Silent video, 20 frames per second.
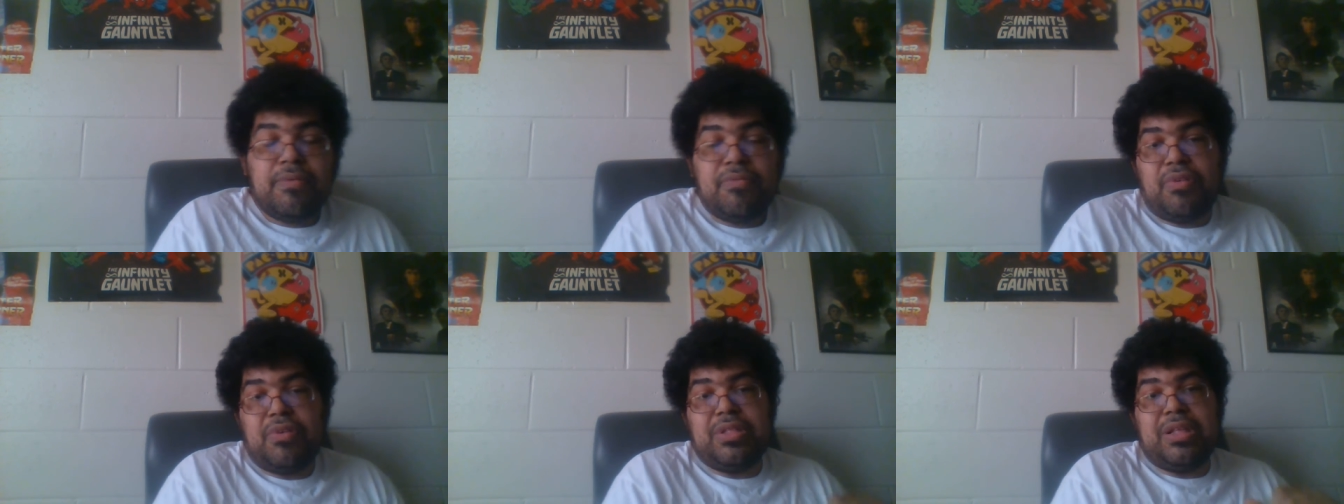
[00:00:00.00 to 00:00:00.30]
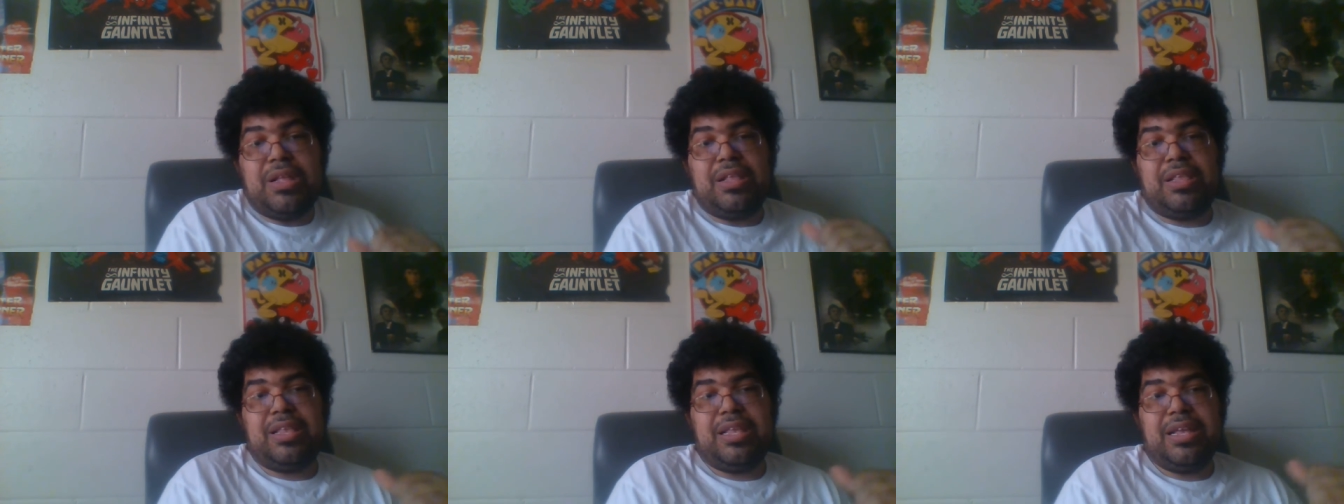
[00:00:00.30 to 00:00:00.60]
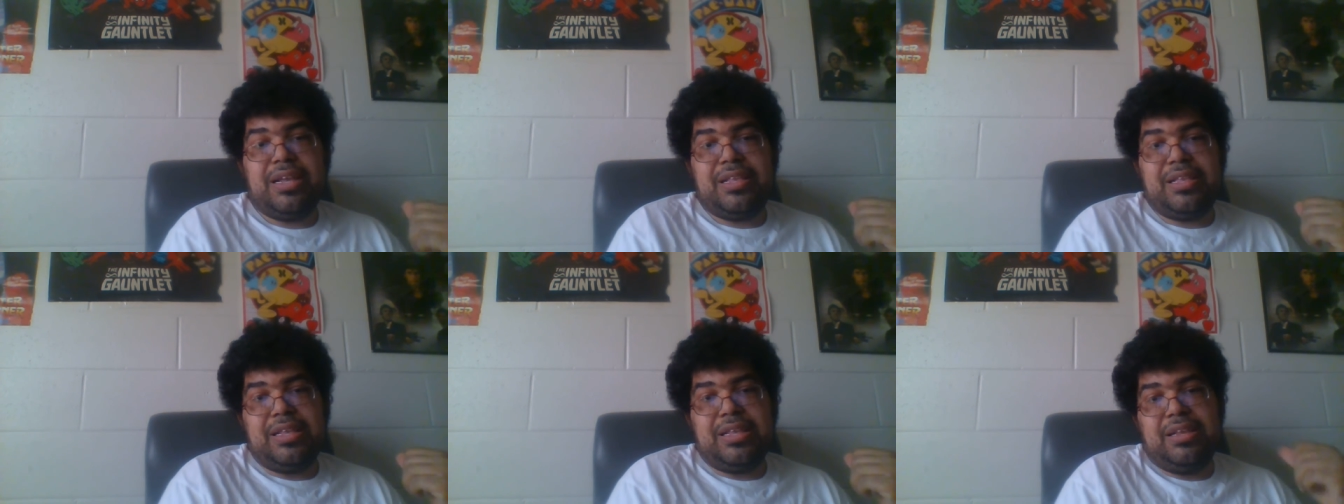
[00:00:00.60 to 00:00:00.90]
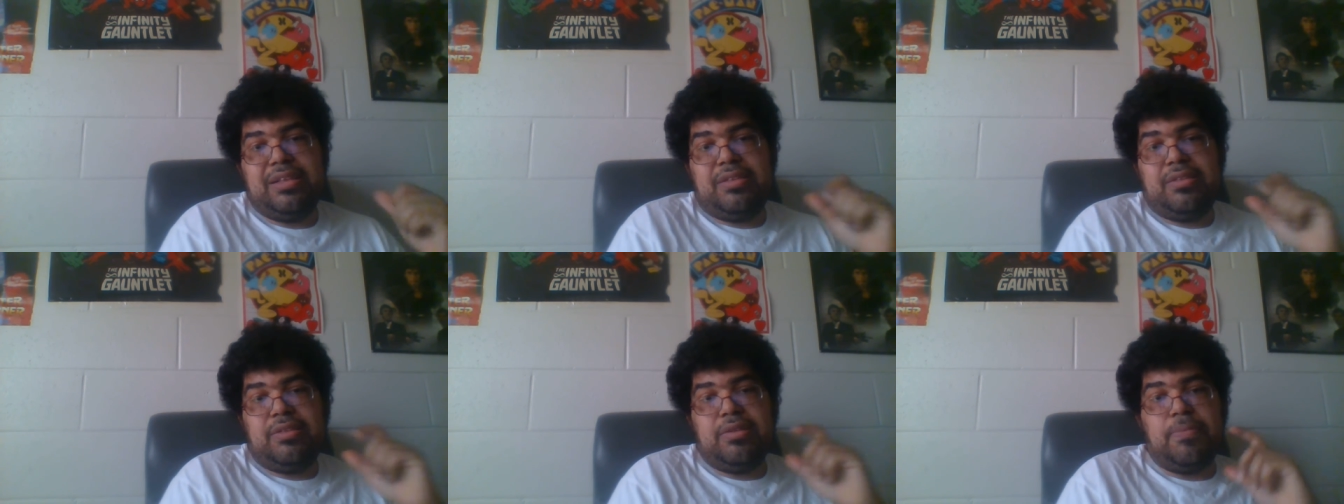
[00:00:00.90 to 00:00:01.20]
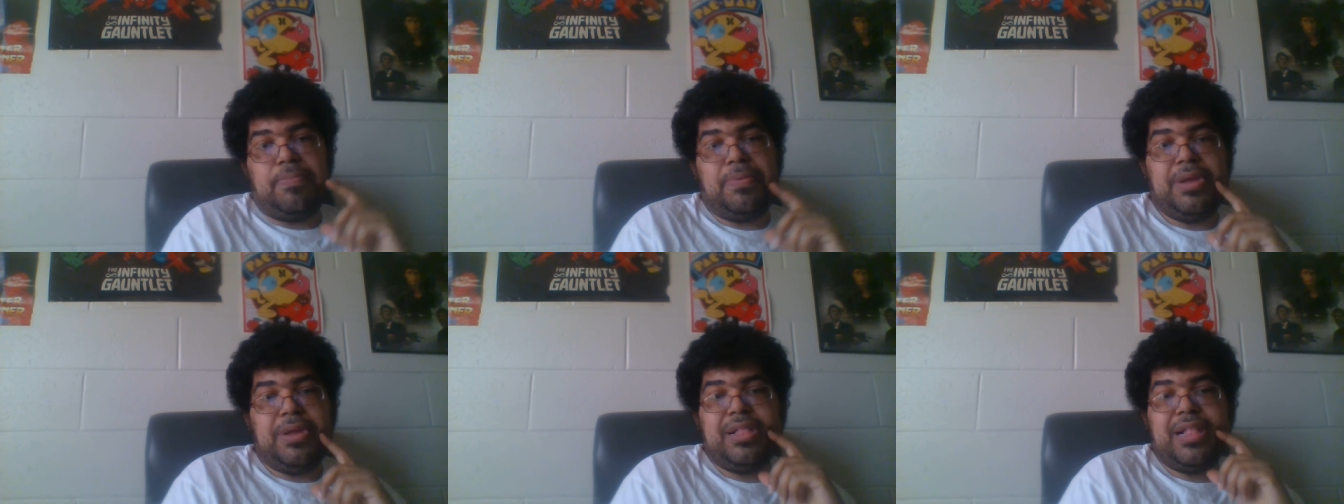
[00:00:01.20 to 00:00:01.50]
from the sixties.
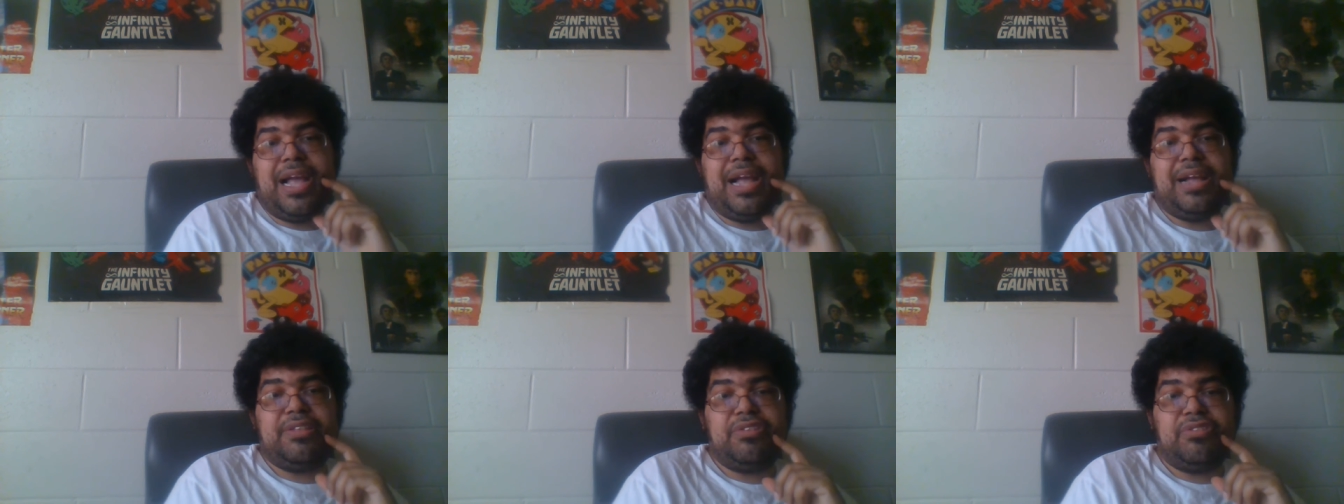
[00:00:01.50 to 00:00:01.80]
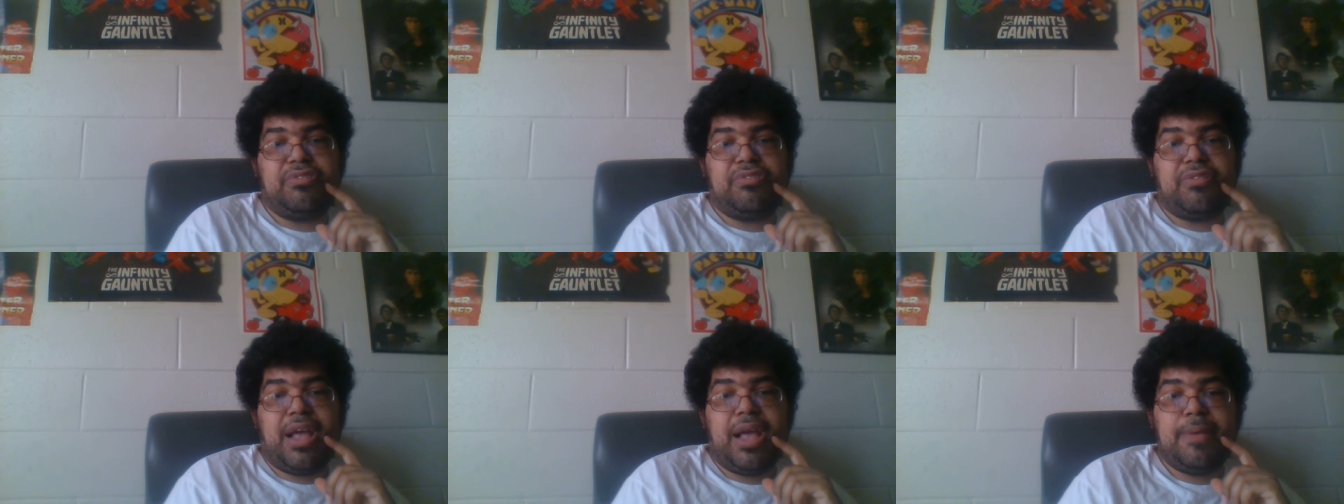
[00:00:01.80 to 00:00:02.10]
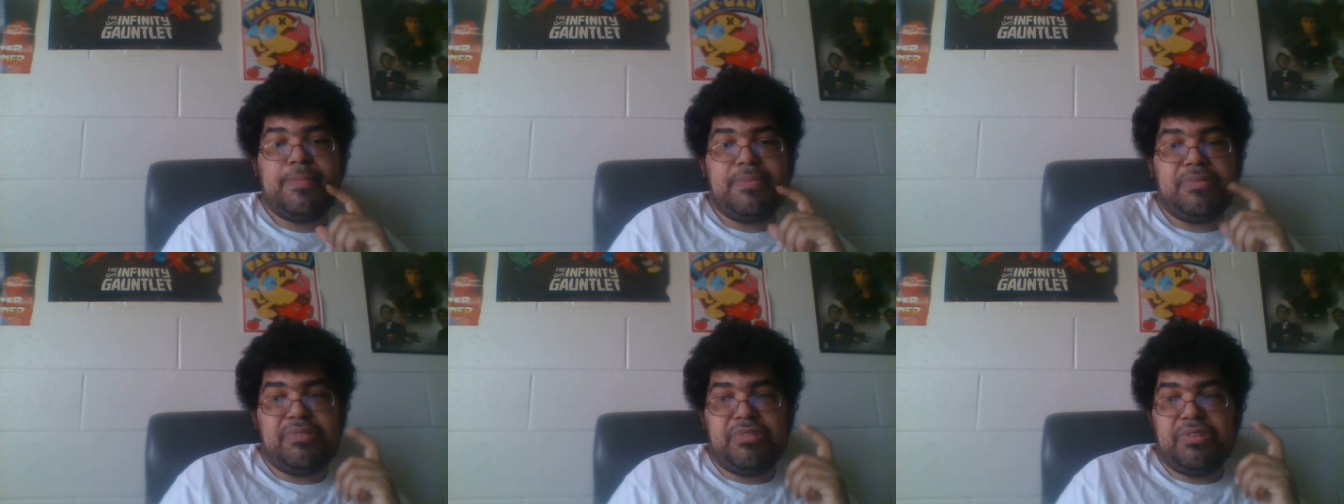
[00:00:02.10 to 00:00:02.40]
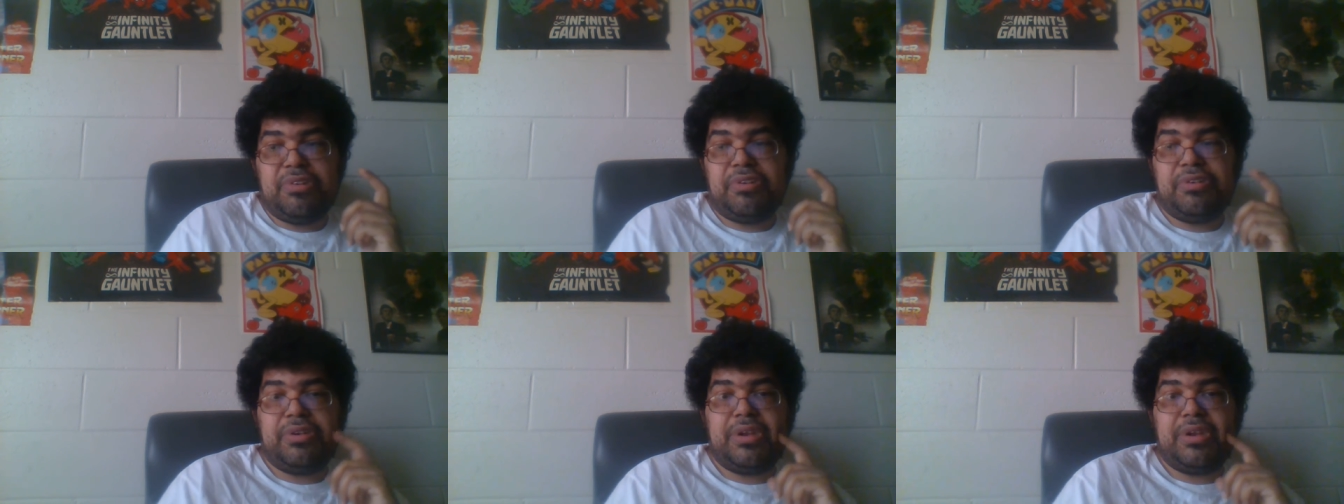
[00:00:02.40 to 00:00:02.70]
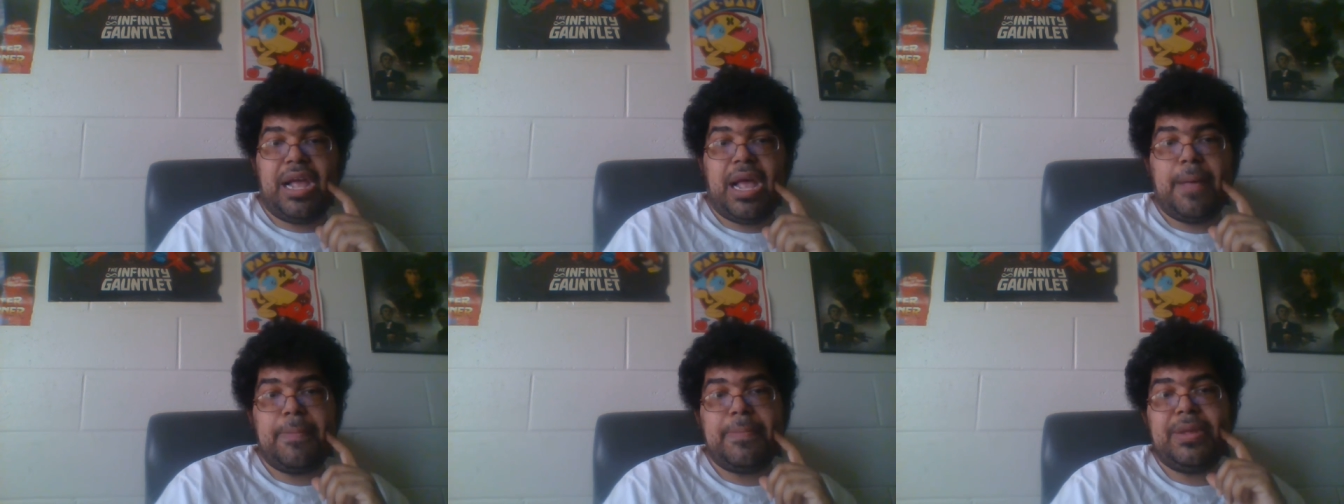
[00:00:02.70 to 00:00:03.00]
So please like, subscribe, share and
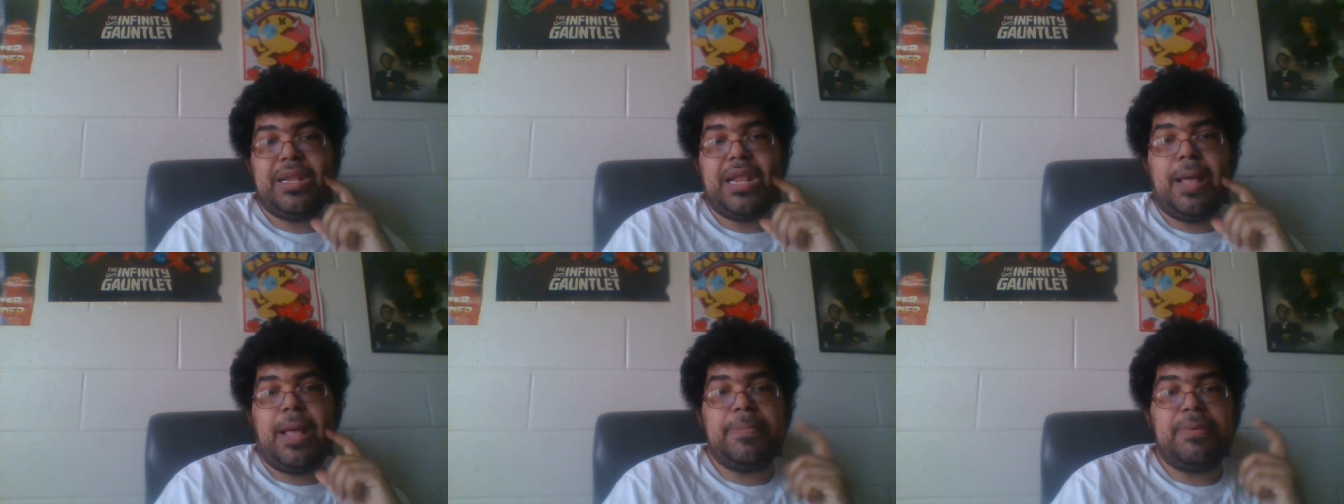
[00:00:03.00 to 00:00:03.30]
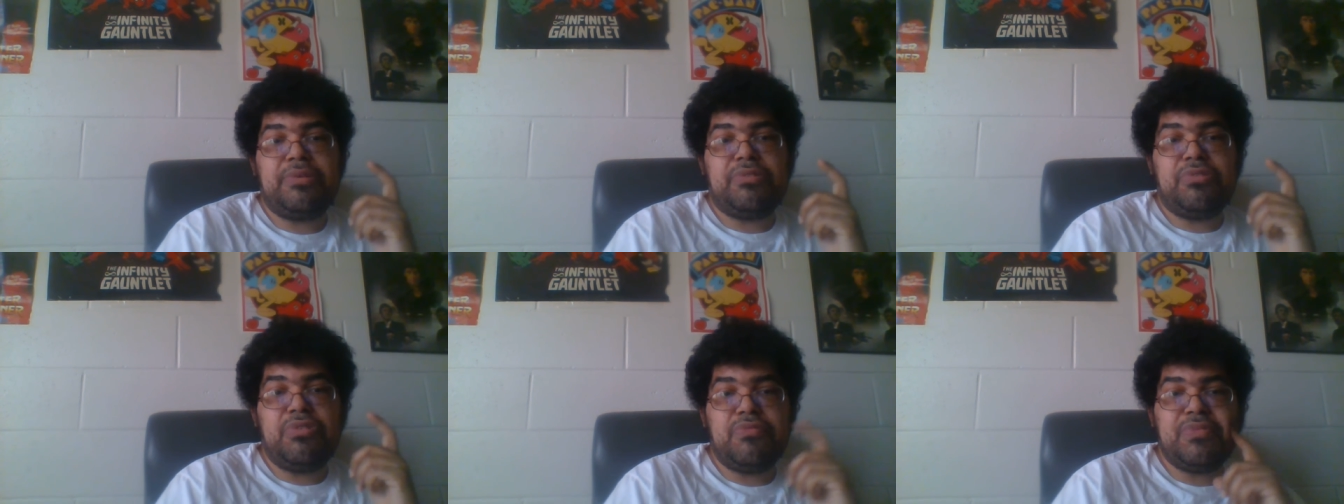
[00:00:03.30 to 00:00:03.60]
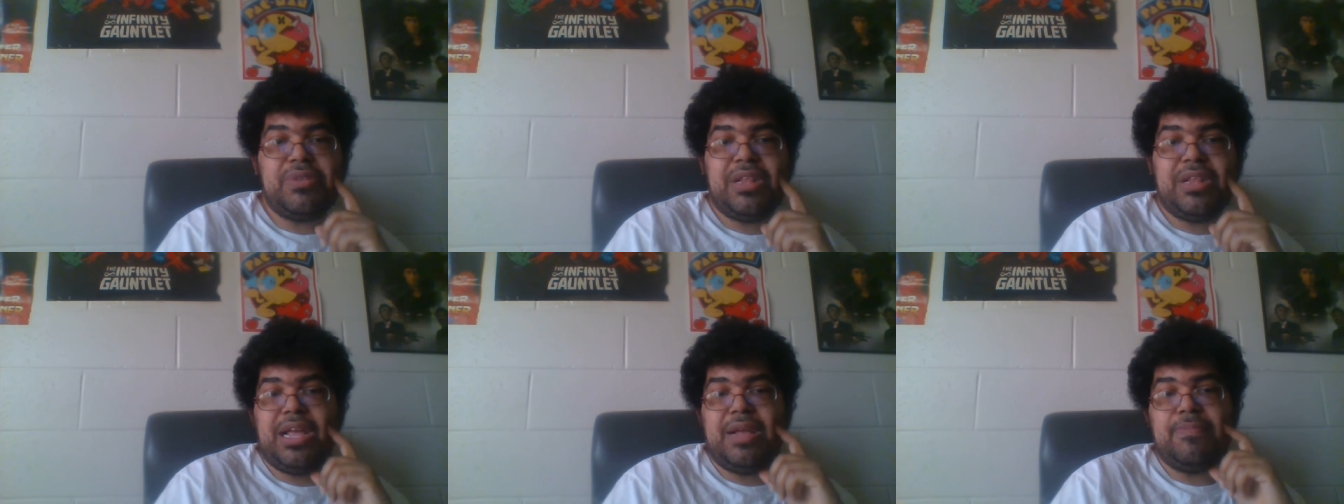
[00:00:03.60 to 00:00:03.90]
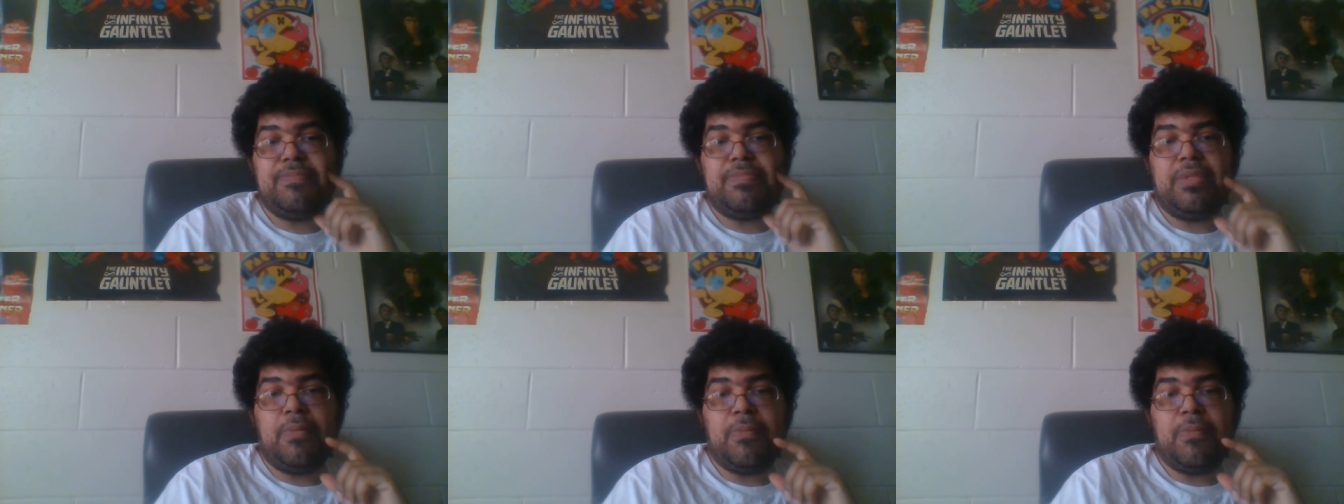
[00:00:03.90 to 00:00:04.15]
comment and have a groovy day.